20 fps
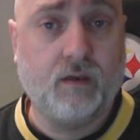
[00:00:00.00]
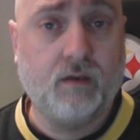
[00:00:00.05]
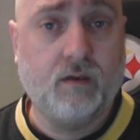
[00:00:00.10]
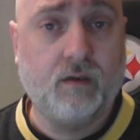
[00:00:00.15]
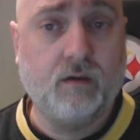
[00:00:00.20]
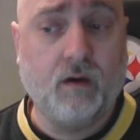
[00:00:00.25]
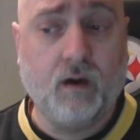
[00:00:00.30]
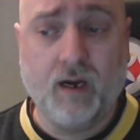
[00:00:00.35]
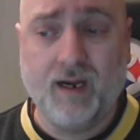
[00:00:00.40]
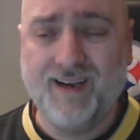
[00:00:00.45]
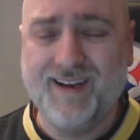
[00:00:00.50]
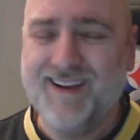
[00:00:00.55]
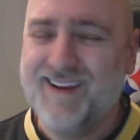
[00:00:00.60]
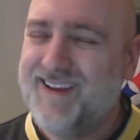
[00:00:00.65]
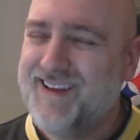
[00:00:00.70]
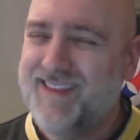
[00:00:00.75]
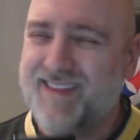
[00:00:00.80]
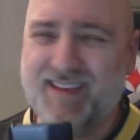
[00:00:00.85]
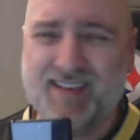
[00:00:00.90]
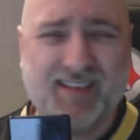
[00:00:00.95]
All right.
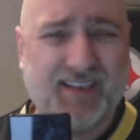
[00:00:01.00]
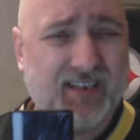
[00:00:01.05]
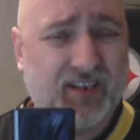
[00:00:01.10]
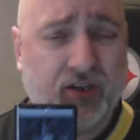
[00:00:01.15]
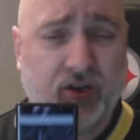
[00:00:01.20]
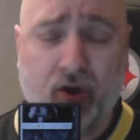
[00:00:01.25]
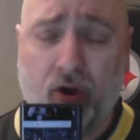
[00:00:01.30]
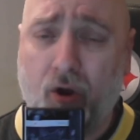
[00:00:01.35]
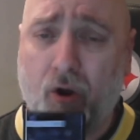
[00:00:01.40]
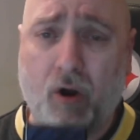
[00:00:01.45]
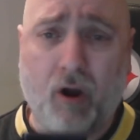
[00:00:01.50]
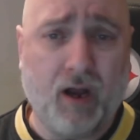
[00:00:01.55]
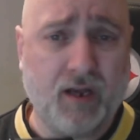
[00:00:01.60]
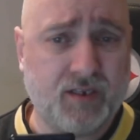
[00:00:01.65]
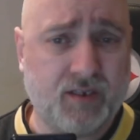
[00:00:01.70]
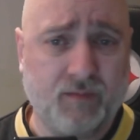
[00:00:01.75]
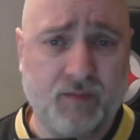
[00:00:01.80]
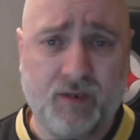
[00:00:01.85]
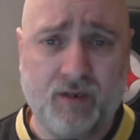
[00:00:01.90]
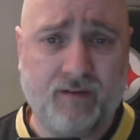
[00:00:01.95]
This is an
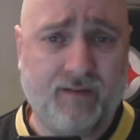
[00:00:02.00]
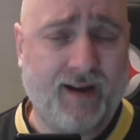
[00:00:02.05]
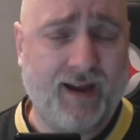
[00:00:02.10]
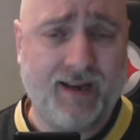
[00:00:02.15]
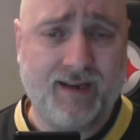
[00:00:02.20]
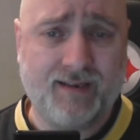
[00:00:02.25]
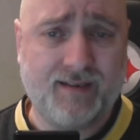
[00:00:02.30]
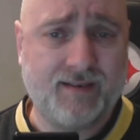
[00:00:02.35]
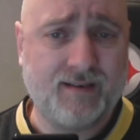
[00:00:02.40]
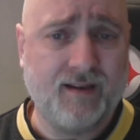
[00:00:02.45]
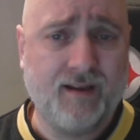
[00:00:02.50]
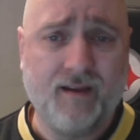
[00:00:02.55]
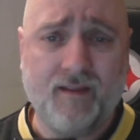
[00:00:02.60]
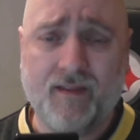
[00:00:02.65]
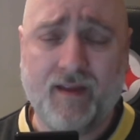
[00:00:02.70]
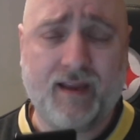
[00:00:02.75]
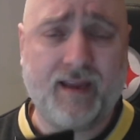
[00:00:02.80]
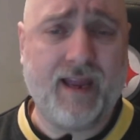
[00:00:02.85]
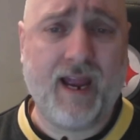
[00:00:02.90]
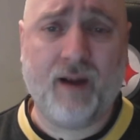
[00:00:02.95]
awesome device.
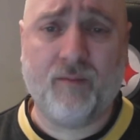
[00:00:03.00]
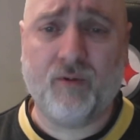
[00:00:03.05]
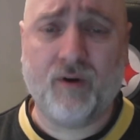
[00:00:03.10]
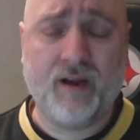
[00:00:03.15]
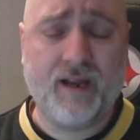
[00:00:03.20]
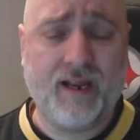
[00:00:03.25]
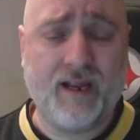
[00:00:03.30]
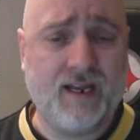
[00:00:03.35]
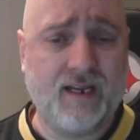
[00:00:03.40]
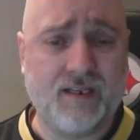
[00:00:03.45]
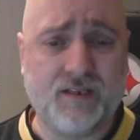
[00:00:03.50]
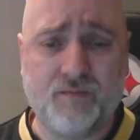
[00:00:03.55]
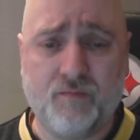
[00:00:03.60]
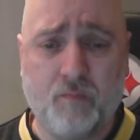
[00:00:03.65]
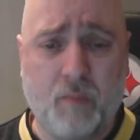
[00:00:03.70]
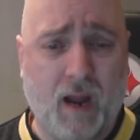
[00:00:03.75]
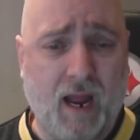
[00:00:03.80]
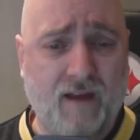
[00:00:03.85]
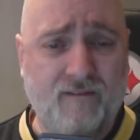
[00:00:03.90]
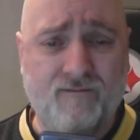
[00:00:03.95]
The camera is
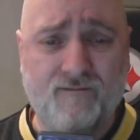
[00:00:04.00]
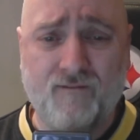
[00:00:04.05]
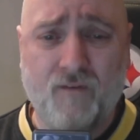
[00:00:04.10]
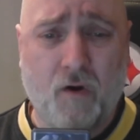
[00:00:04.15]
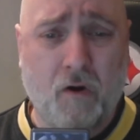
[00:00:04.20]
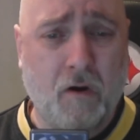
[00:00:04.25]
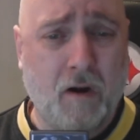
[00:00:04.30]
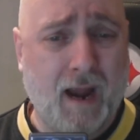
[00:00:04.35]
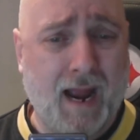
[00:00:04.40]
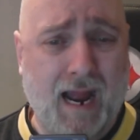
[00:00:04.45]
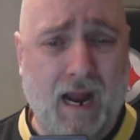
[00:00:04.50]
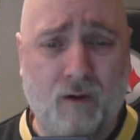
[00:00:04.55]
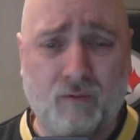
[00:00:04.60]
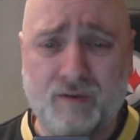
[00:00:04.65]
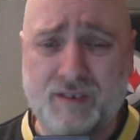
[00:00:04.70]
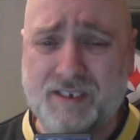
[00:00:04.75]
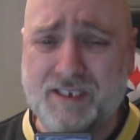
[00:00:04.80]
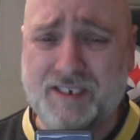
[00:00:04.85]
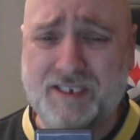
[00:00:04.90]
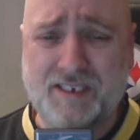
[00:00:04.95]
by far
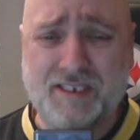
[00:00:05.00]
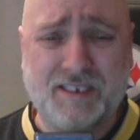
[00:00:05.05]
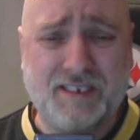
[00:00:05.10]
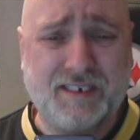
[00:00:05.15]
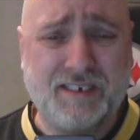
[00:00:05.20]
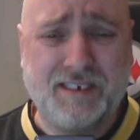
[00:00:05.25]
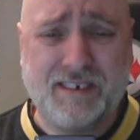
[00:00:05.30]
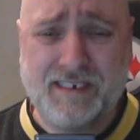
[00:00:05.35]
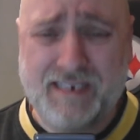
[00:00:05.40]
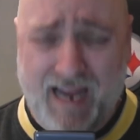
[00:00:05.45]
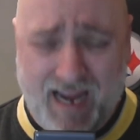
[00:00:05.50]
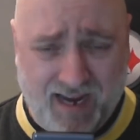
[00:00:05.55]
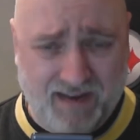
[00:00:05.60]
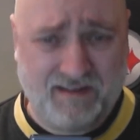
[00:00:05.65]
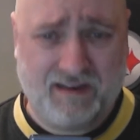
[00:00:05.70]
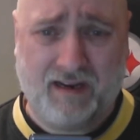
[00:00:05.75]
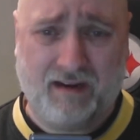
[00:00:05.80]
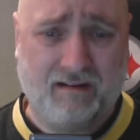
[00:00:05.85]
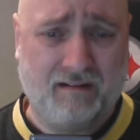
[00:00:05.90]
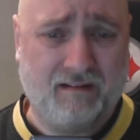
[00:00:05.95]

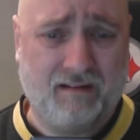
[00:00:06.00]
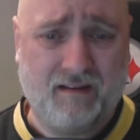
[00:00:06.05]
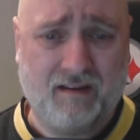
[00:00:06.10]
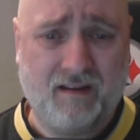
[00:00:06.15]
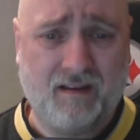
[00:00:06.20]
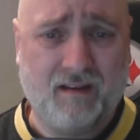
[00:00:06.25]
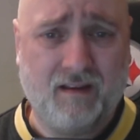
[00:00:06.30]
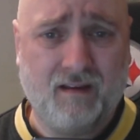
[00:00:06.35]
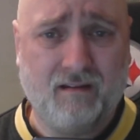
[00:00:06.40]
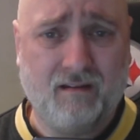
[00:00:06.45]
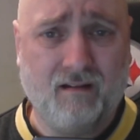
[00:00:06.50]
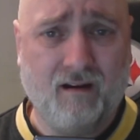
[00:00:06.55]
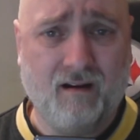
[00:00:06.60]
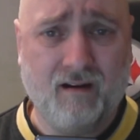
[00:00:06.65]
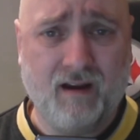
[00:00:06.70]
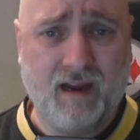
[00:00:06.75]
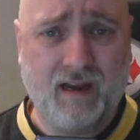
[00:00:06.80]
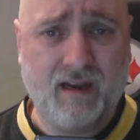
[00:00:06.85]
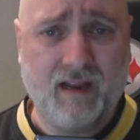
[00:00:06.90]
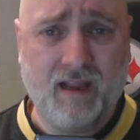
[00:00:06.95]
outstanding. All
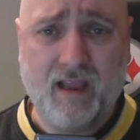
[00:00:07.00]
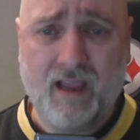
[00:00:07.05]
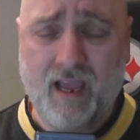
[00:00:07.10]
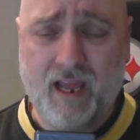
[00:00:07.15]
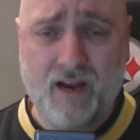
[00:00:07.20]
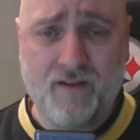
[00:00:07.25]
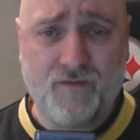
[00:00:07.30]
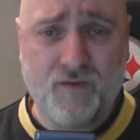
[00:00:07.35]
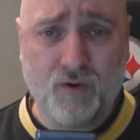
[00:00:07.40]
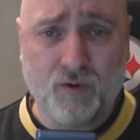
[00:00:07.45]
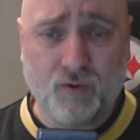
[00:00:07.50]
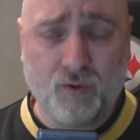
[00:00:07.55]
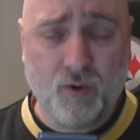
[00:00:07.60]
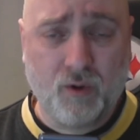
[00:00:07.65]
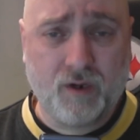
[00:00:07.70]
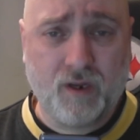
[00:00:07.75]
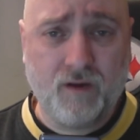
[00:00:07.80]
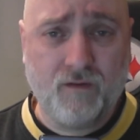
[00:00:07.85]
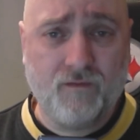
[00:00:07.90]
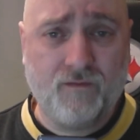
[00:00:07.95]
right. And if you're
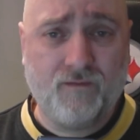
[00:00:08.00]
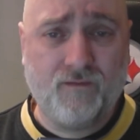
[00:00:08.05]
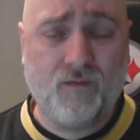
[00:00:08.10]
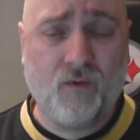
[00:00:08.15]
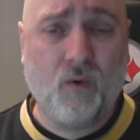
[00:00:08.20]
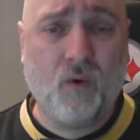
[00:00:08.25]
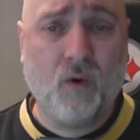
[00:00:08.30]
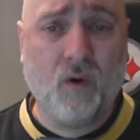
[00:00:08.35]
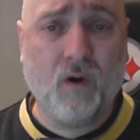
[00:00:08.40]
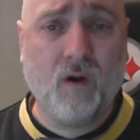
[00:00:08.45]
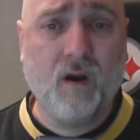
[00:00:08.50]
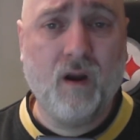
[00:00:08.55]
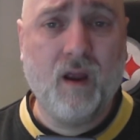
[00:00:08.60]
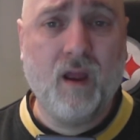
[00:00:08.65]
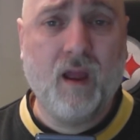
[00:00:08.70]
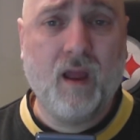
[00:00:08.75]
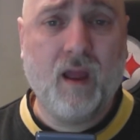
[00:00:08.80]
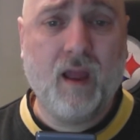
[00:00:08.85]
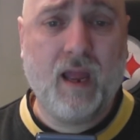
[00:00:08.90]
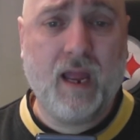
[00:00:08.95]
looking for
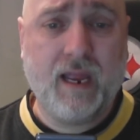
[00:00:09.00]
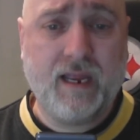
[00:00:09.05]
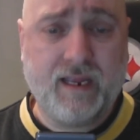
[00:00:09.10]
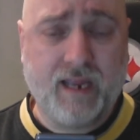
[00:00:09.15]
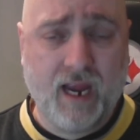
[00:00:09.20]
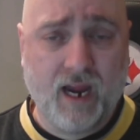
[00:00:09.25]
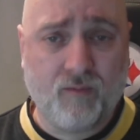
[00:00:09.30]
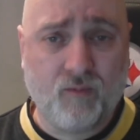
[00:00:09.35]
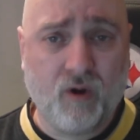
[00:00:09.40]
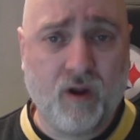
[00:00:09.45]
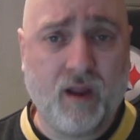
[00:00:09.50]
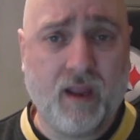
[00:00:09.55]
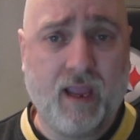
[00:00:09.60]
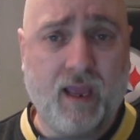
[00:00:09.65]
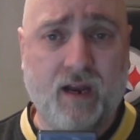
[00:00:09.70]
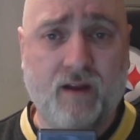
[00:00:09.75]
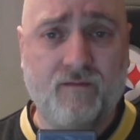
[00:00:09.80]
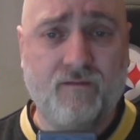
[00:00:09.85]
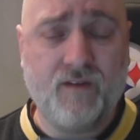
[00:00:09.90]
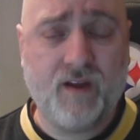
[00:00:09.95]
a camera
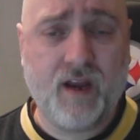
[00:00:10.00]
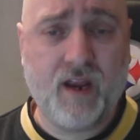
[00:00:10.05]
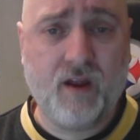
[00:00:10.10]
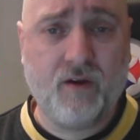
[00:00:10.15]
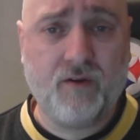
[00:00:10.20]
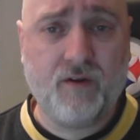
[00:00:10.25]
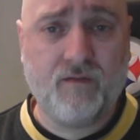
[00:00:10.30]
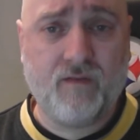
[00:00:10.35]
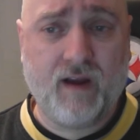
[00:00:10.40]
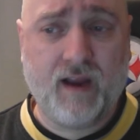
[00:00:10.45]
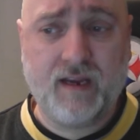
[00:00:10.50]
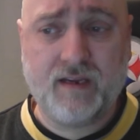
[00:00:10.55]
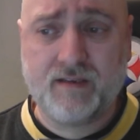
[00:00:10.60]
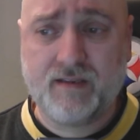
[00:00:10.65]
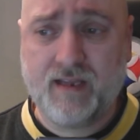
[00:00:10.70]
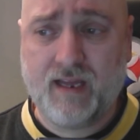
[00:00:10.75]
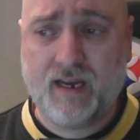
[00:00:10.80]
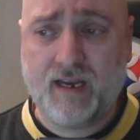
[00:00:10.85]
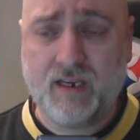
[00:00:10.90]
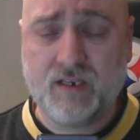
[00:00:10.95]
and a video device
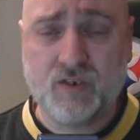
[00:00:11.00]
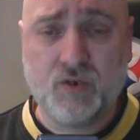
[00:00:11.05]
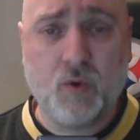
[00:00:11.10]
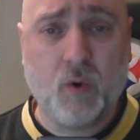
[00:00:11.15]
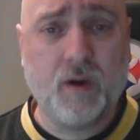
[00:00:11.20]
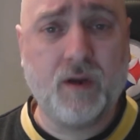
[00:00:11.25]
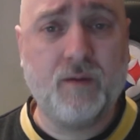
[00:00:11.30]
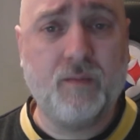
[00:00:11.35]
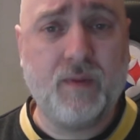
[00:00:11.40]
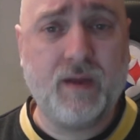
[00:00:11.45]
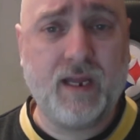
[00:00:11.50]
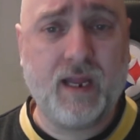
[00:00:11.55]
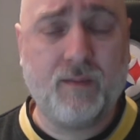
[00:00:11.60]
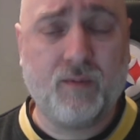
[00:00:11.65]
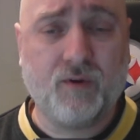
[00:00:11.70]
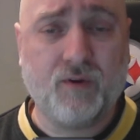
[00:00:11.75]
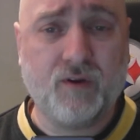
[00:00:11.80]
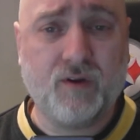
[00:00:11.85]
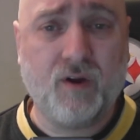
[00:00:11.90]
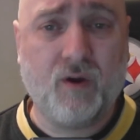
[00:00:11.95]
that is going to be
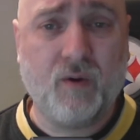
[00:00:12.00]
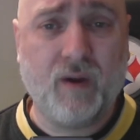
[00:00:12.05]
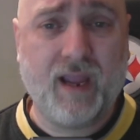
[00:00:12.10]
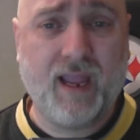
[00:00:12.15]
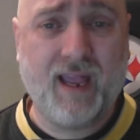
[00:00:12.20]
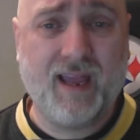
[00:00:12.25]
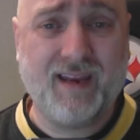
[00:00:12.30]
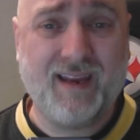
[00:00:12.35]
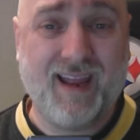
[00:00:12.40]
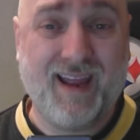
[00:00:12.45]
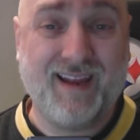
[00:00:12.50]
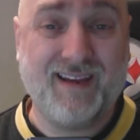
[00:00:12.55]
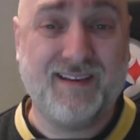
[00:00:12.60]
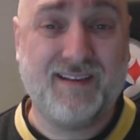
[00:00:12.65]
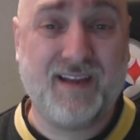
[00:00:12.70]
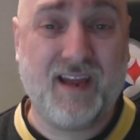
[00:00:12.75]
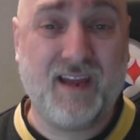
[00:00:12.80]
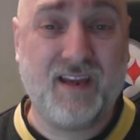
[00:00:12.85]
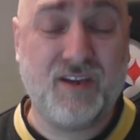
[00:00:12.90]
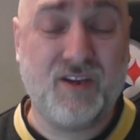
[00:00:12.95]
able to go ahead and
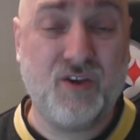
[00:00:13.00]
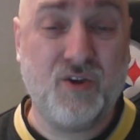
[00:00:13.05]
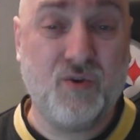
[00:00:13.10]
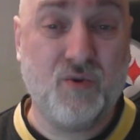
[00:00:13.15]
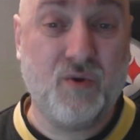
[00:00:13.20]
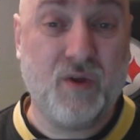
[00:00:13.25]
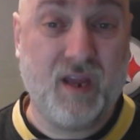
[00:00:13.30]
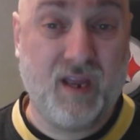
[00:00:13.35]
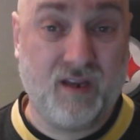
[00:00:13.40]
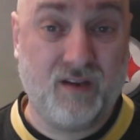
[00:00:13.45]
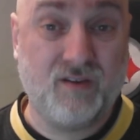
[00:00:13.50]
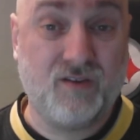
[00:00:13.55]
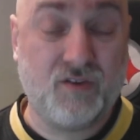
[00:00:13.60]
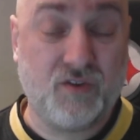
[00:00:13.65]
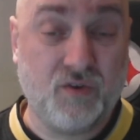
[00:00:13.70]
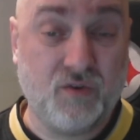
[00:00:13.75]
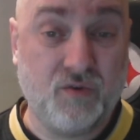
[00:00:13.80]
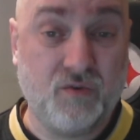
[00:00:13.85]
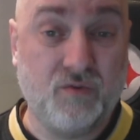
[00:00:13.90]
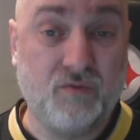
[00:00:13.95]
take you
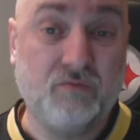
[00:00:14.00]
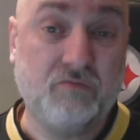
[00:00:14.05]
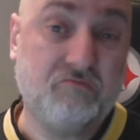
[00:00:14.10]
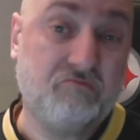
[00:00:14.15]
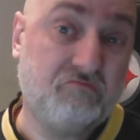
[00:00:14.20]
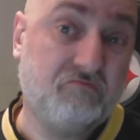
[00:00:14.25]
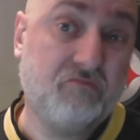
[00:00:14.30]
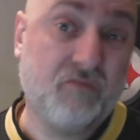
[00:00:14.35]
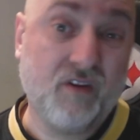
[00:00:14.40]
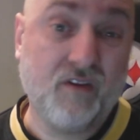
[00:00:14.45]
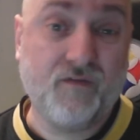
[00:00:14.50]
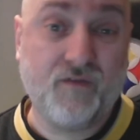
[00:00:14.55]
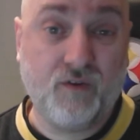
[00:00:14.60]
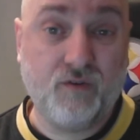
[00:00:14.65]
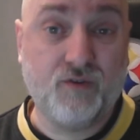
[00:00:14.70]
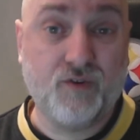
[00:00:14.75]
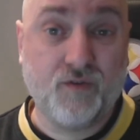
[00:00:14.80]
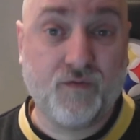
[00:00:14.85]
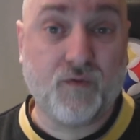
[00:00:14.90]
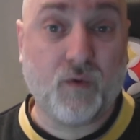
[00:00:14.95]
into the
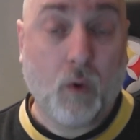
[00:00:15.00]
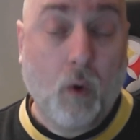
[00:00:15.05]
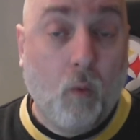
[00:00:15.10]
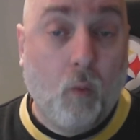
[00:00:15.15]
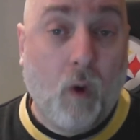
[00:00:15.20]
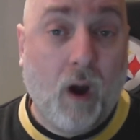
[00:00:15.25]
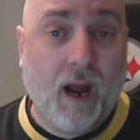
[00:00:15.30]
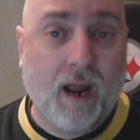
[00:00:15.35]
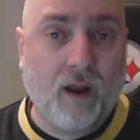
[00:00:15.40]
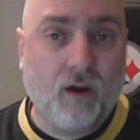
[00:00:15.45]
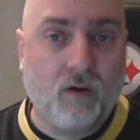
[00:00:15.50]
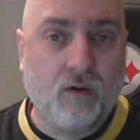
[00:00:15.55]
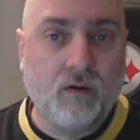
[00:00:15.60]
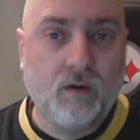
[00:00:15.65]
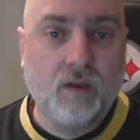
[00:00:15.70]
future for a while,